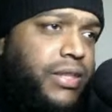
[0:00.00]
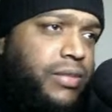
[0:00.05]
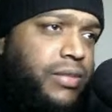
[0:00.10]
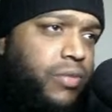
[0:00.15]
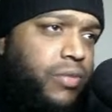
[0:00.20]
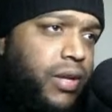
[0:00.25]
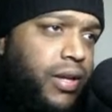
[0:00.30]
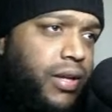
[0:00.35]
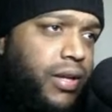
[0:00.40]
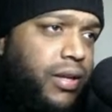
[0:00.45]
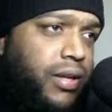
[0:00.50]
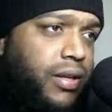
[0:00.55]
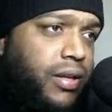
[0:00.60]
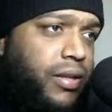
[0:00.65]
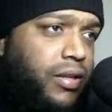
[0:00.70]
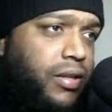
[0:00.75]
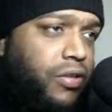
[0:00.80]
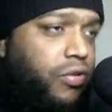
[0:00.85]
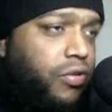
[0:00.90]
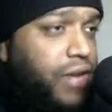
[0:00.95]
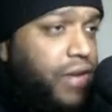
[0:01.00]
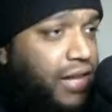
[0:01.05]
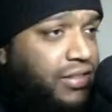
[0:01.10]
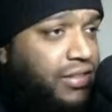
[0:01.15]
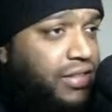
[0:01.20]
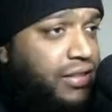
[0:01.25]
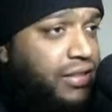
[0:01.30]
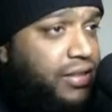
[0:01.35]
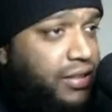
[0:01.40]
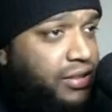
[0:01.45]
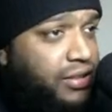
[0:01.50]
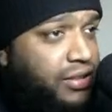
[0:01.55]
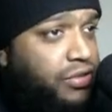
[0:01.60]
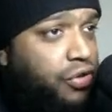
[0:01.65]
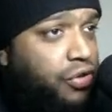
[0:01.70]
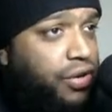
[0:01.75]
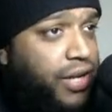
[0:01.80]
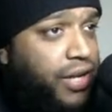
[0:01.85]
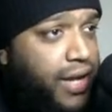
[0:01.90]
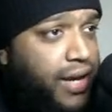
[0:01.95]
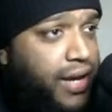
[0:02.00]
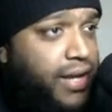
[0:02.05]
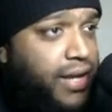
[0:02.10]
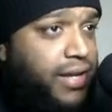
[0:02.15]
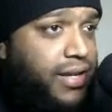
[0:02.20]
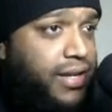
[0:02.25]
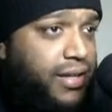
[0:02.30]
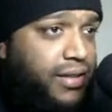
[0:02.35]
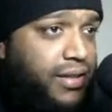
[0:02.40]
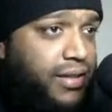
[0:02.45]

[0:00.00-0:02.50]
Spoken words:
way? You guys think this is organic?